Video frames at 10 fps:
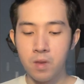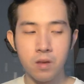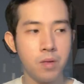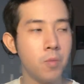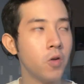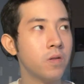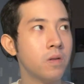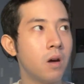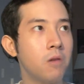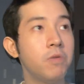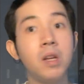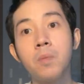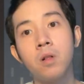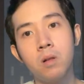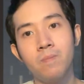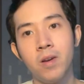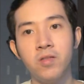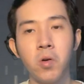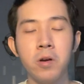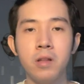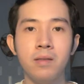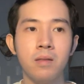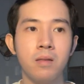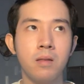The most readable historian,